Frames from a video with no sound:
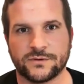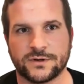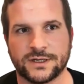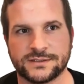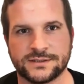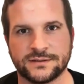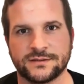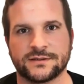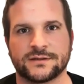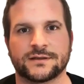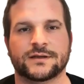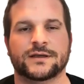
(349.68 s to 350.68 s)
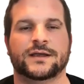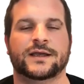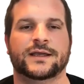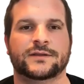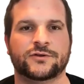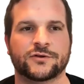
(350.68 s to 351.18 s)
listening,
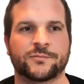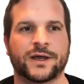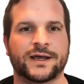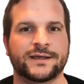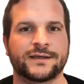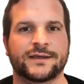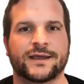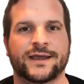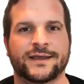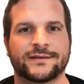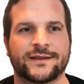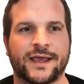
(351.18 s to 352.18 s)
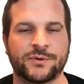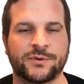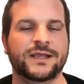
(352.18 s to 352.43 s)
and goodbye, and happy